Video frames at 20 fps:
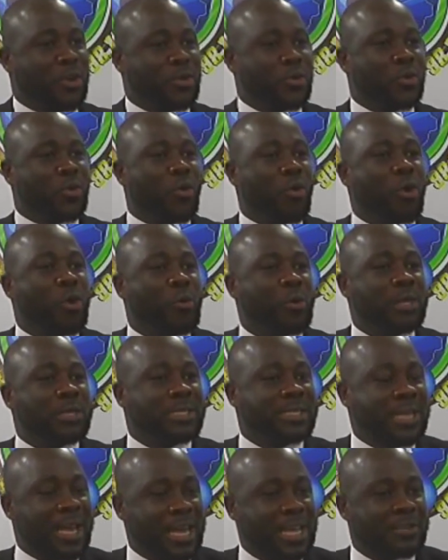you go
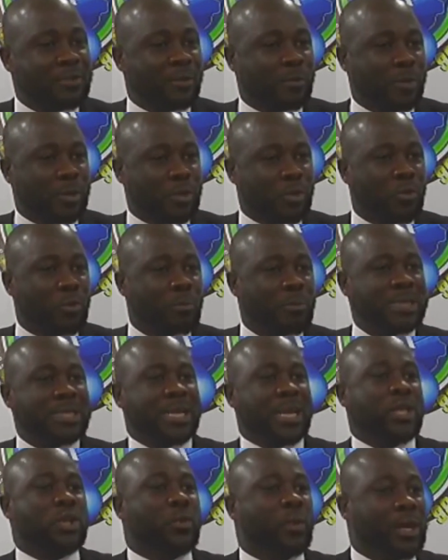always nice or make you go meet
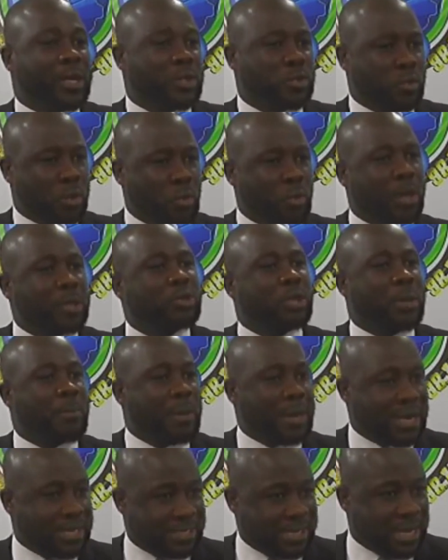in a UN. So now we get on a
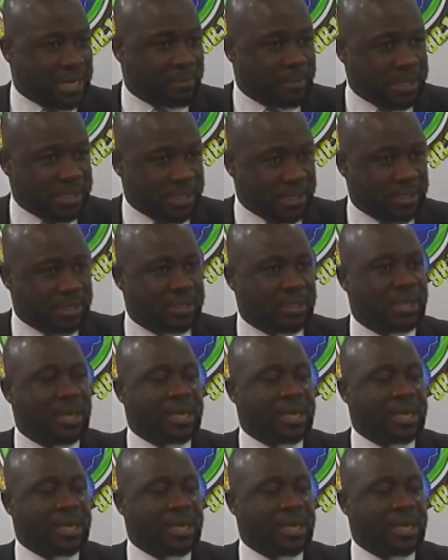bilateral meeting.